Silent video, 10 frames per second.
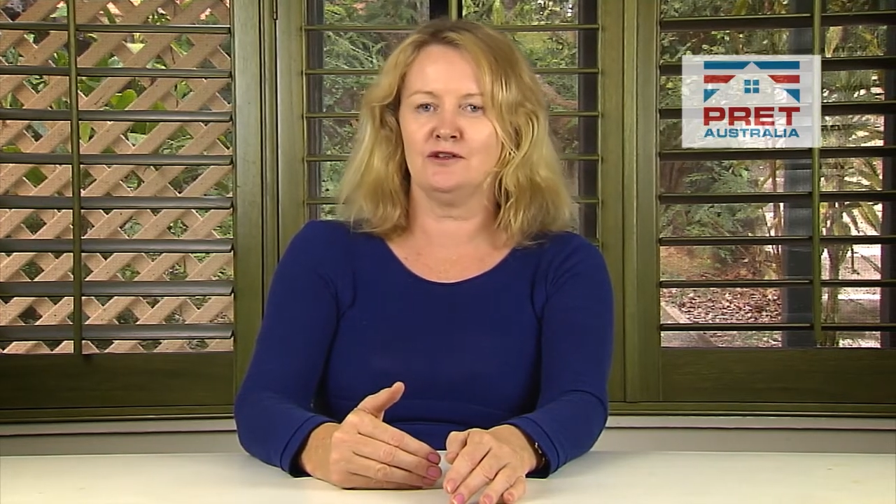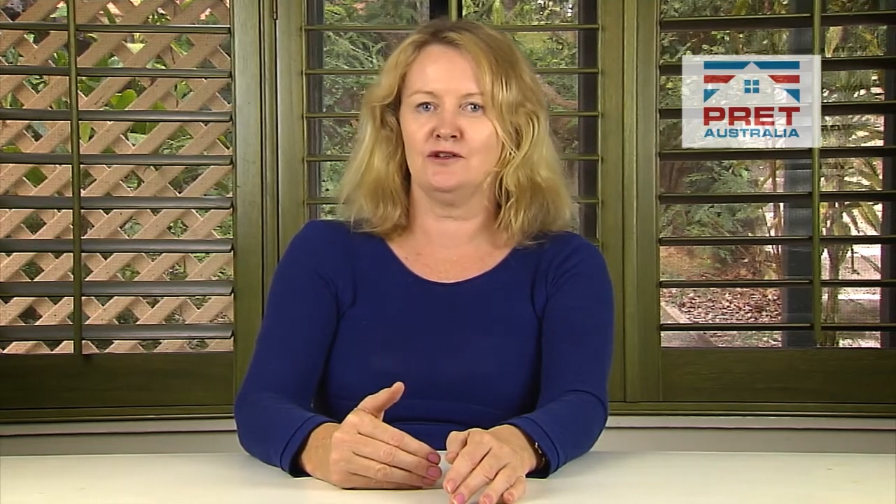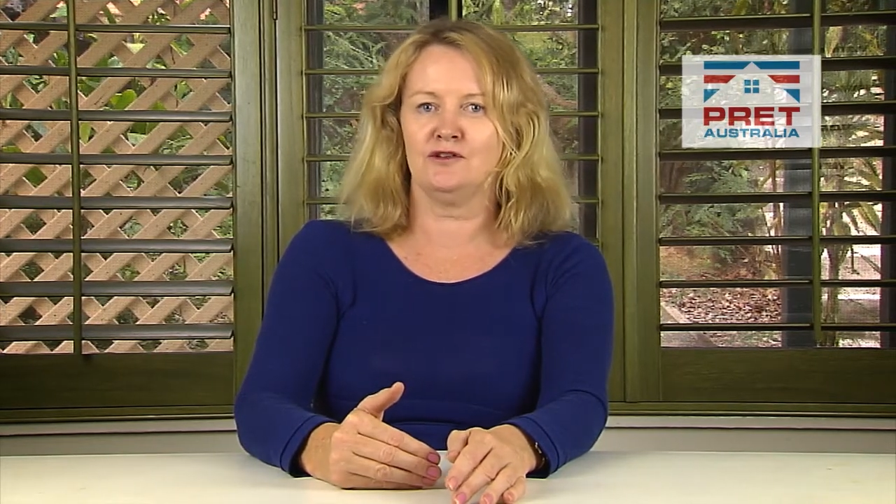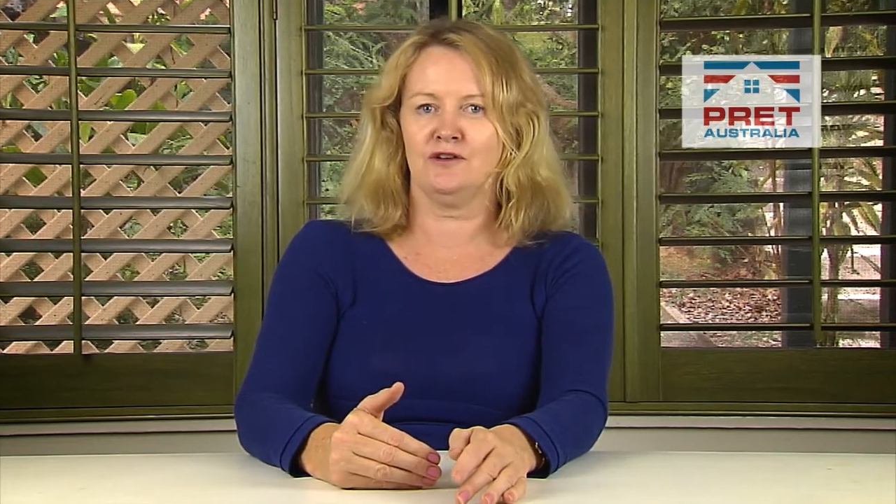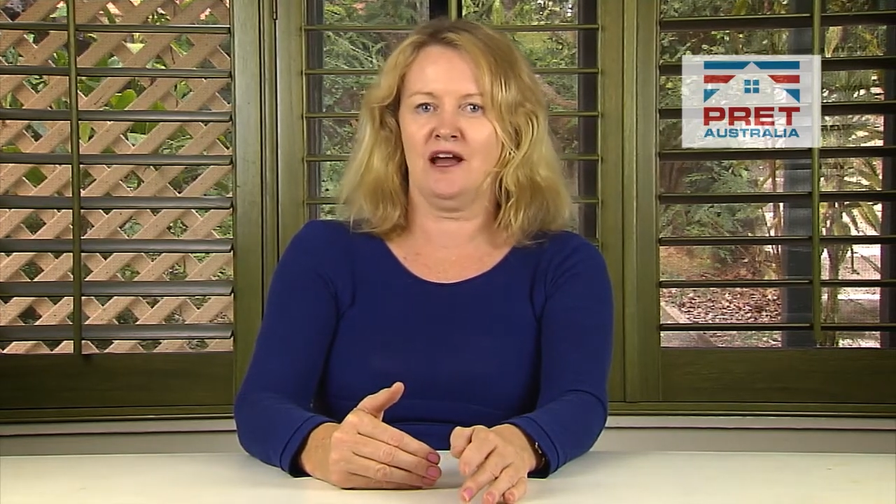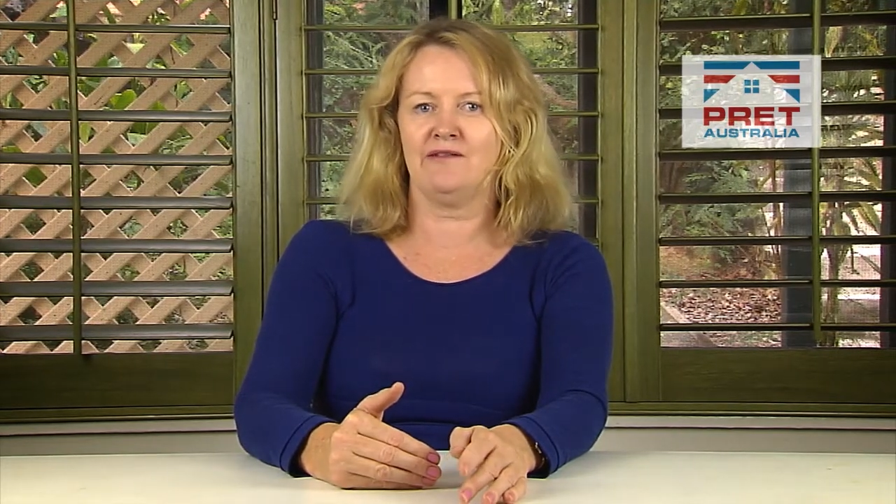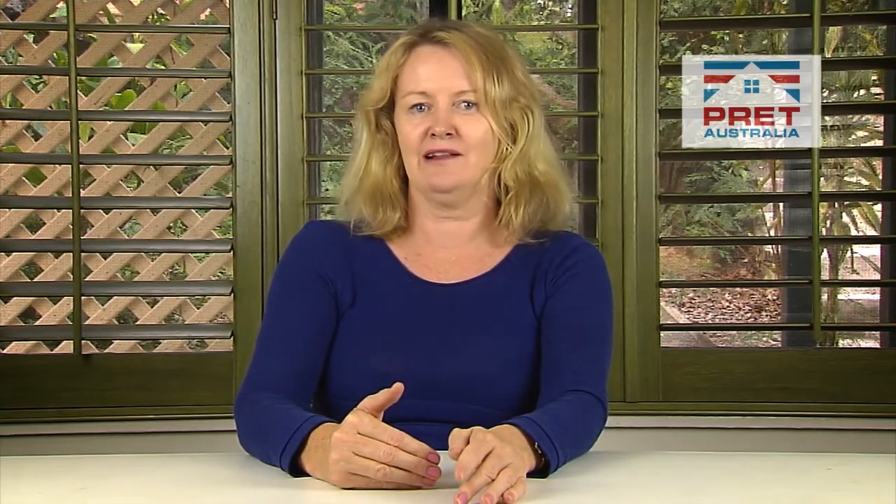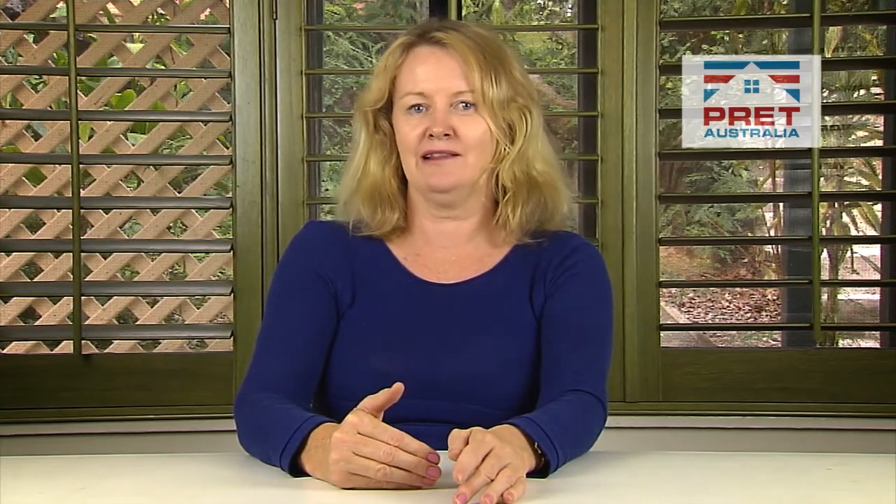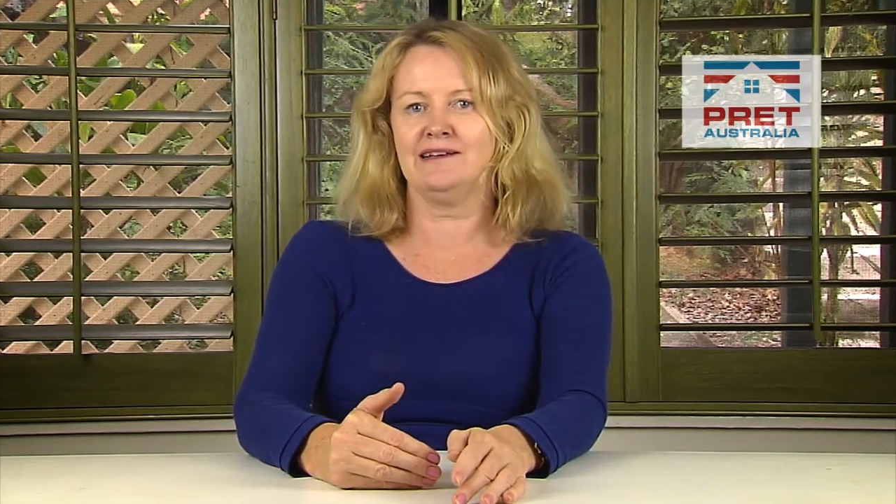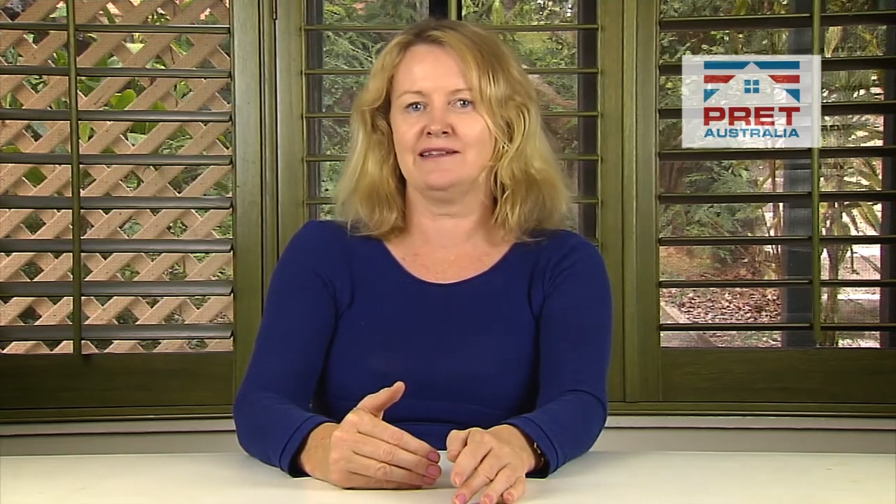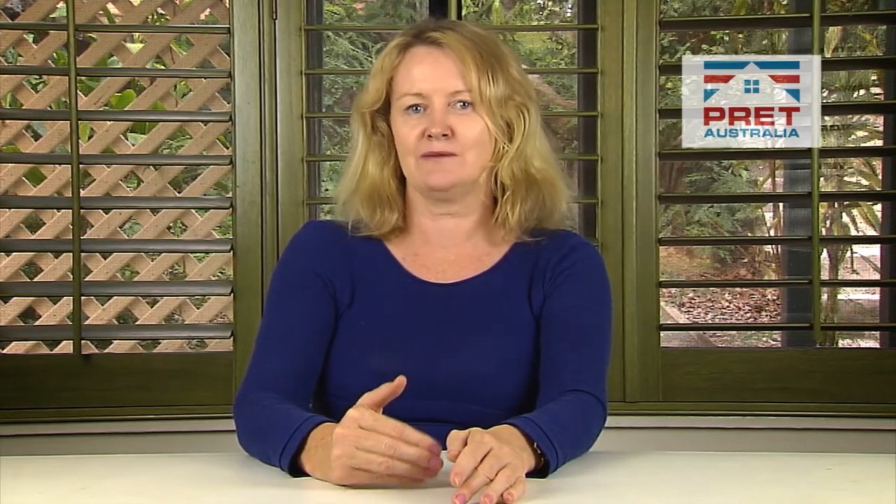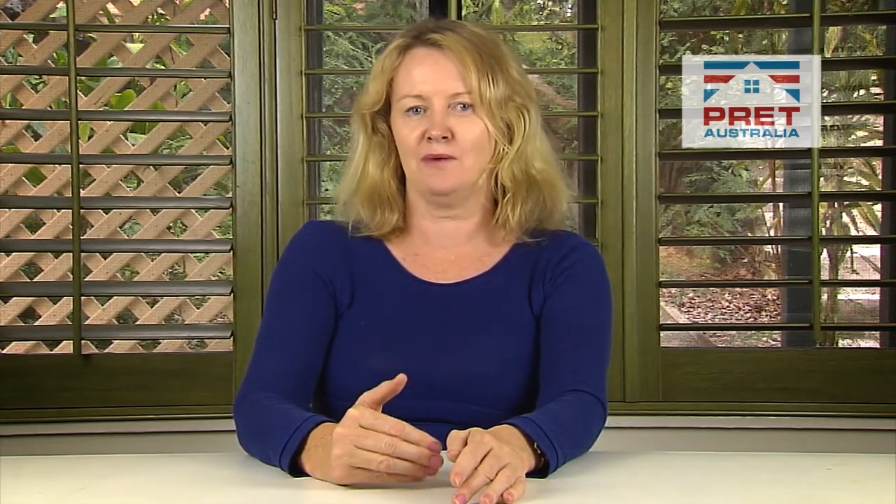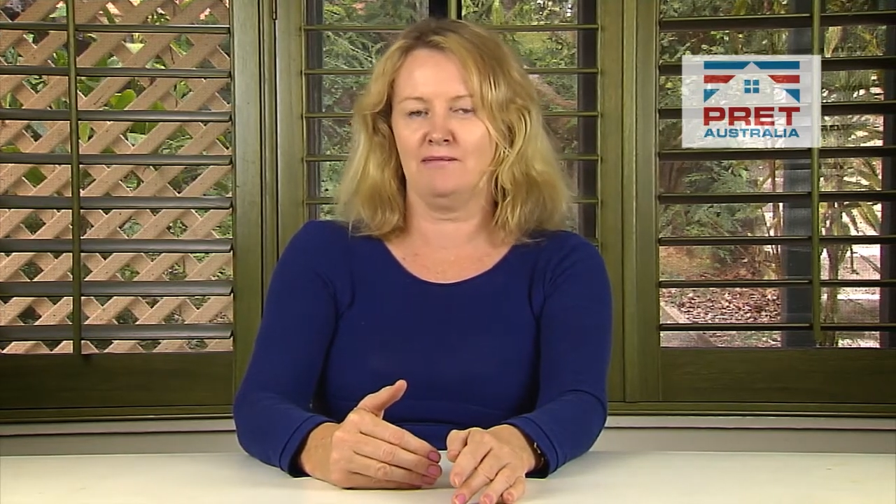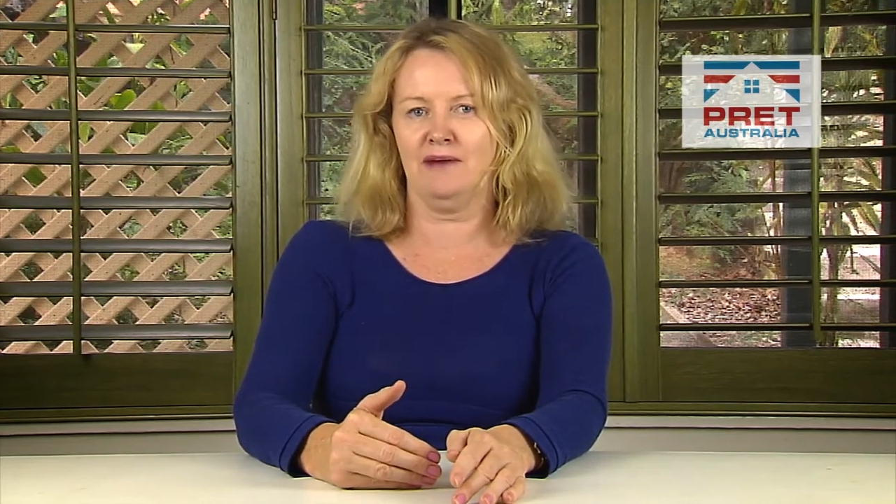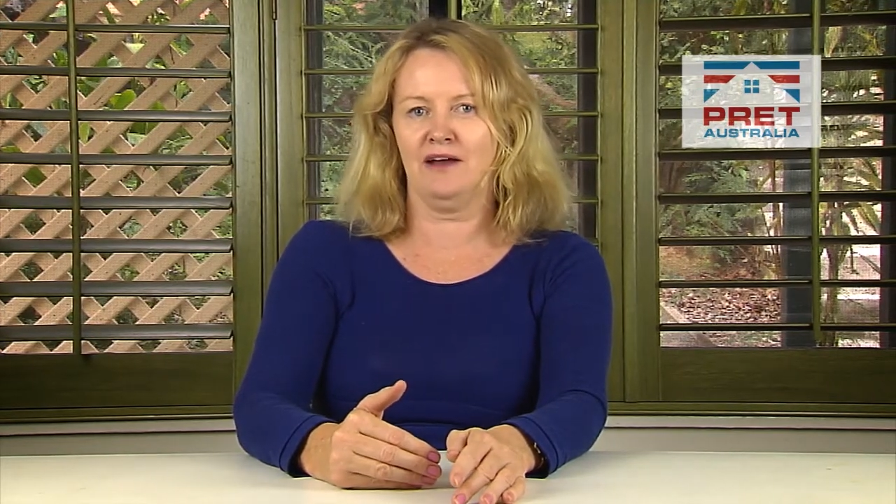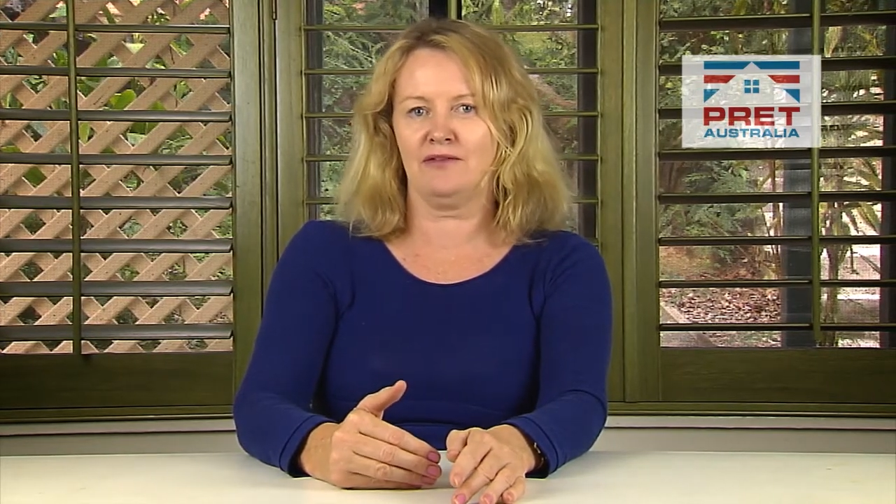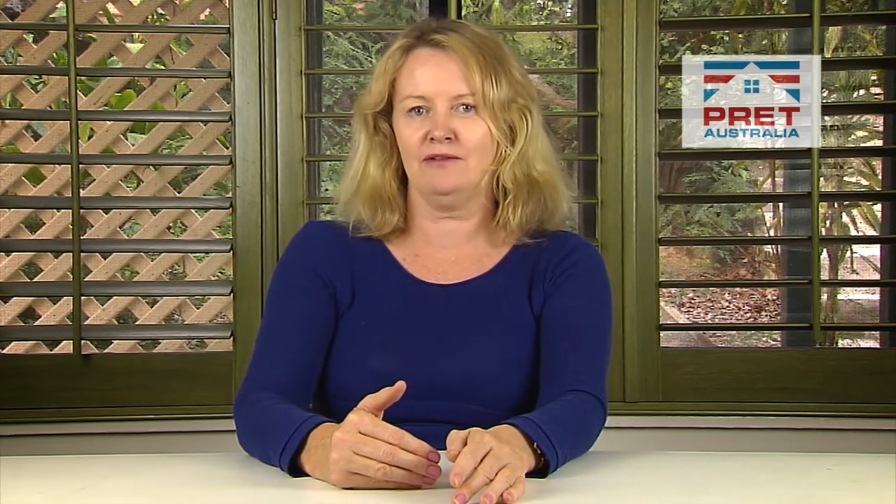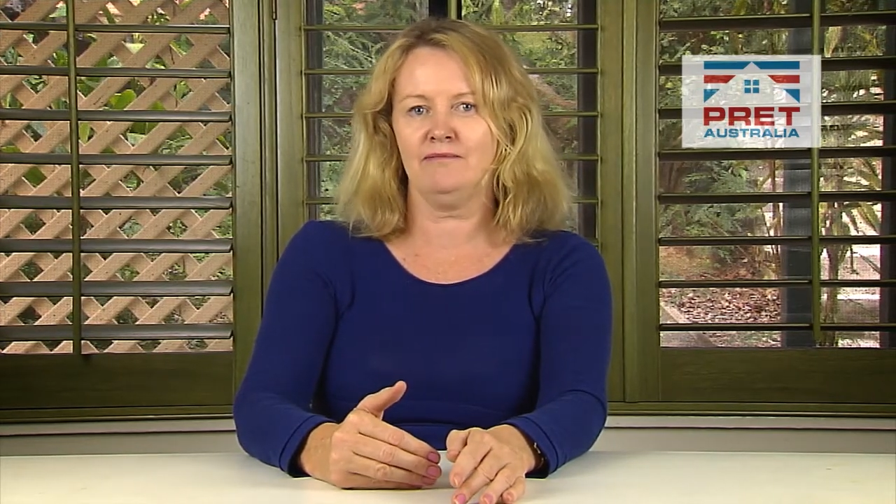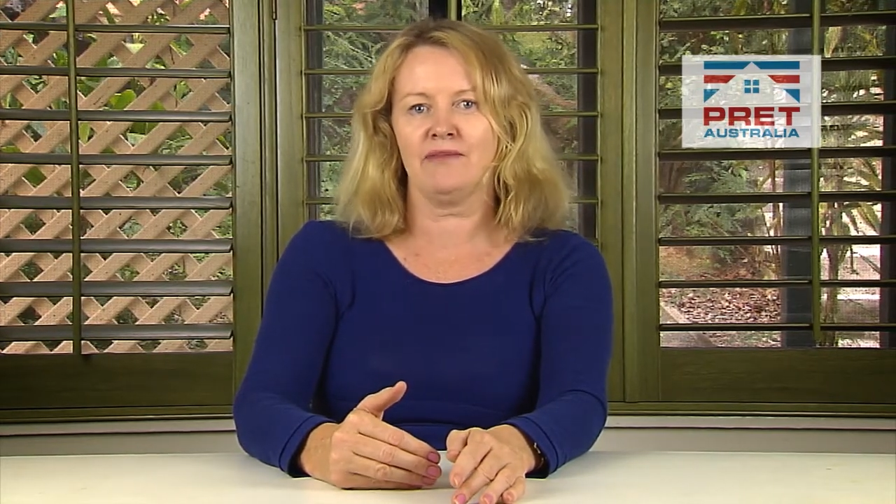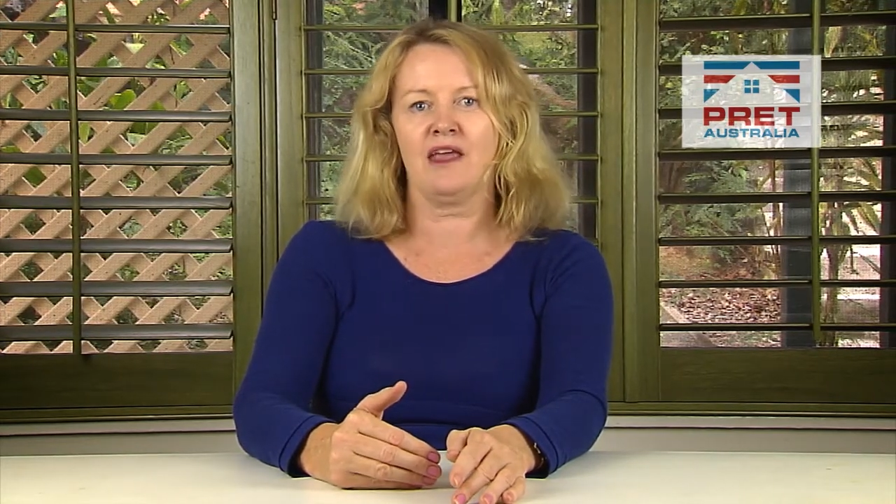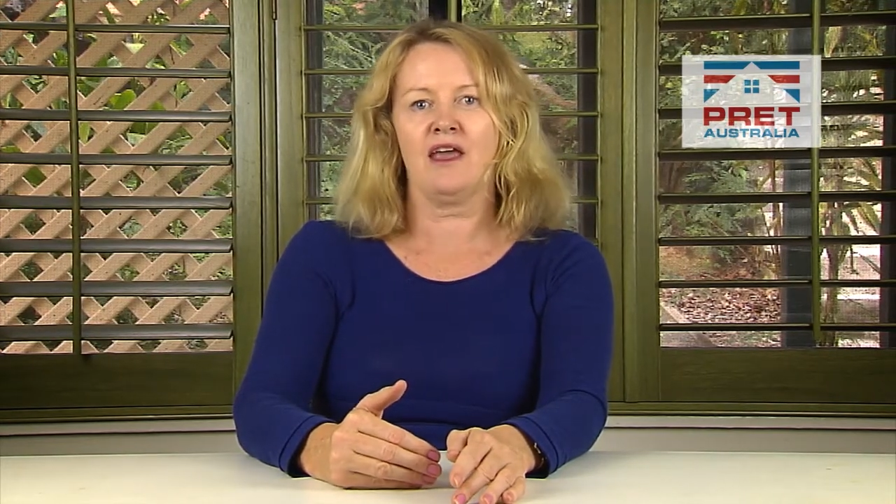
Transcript: you should have at least 1 bathroom,